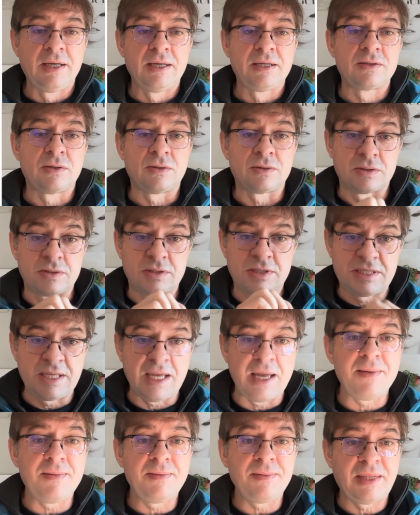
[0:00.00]
So the
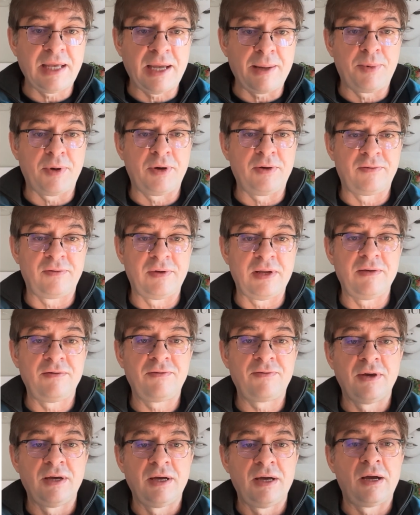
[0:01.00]
same type of
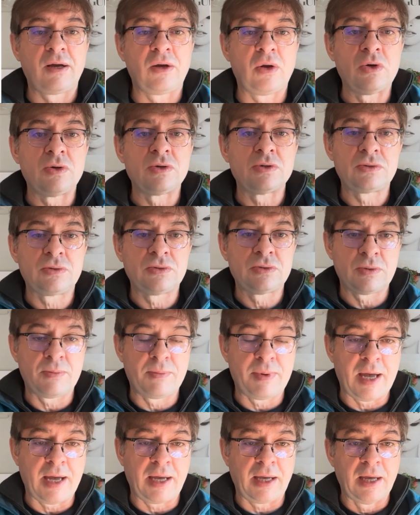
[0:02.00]
leaf goes to the
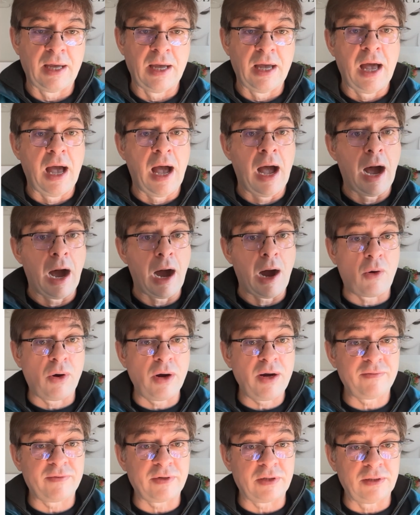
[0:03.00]
bag.
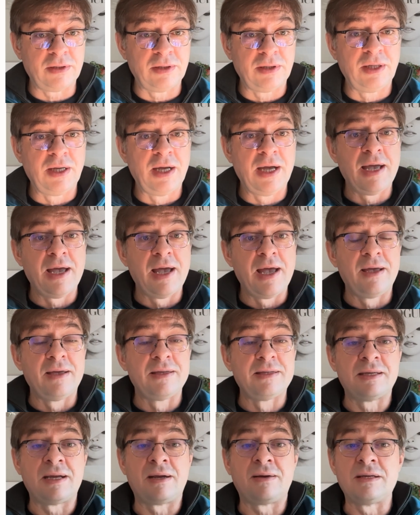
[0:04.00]
However,
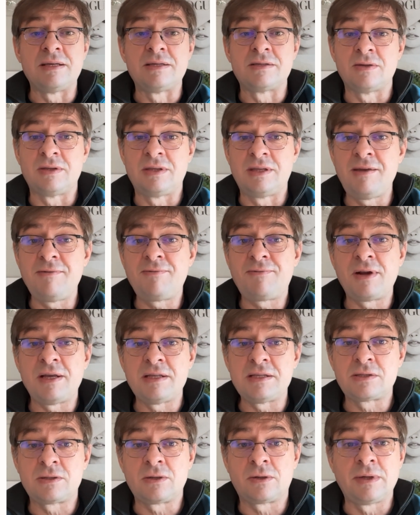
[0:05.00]
there is a
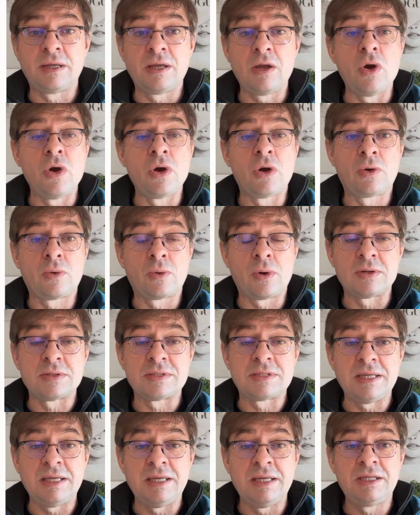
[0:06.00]
different story
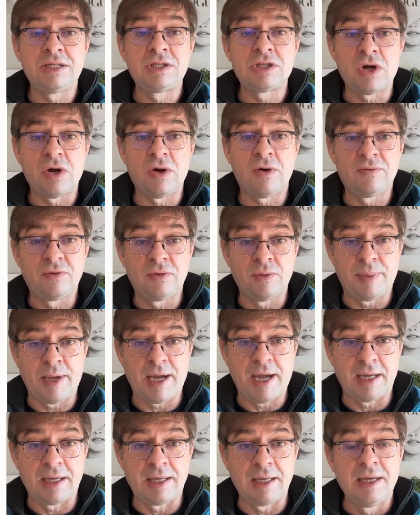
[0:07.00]
across each of the
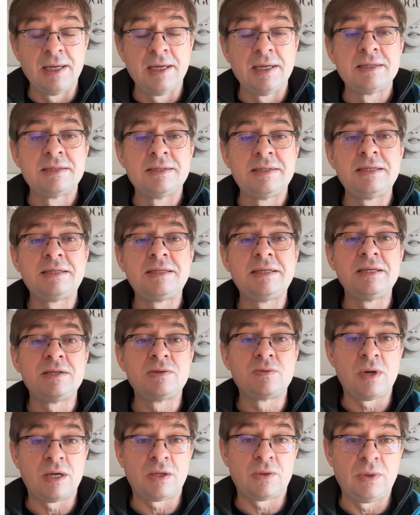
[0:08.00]
bags. This is
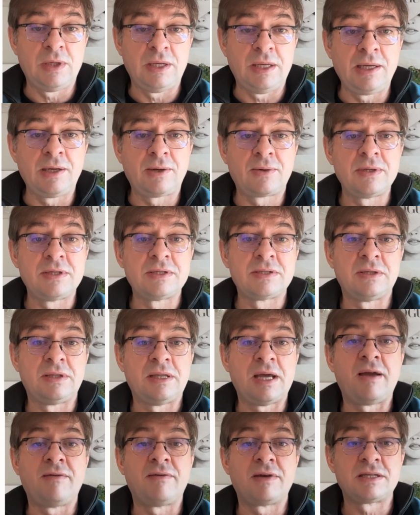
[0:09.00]
what will increase the
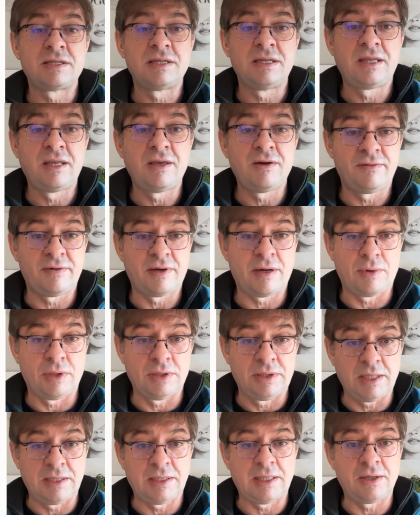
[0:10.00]
diversity of our
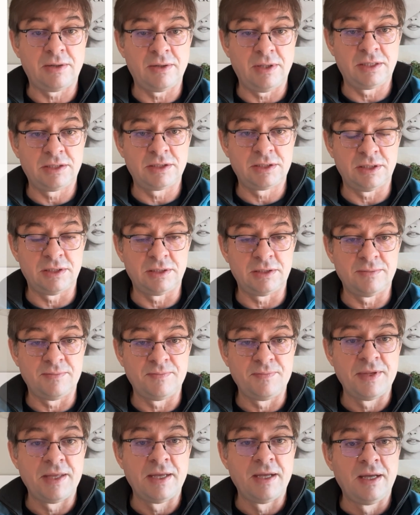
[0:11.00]
data collection.
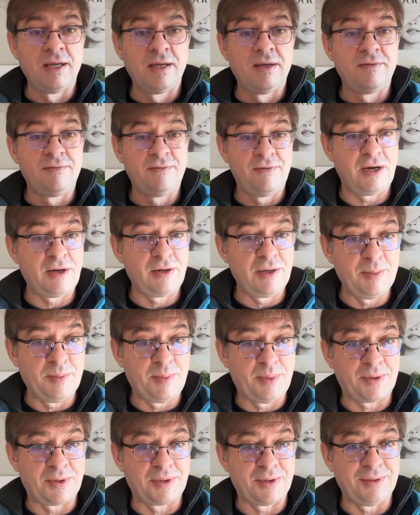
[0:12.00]
Very
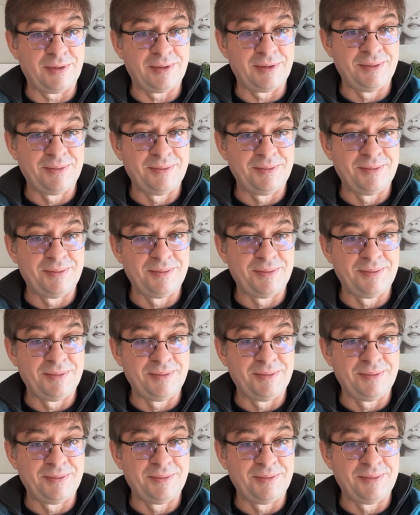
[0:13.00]
important.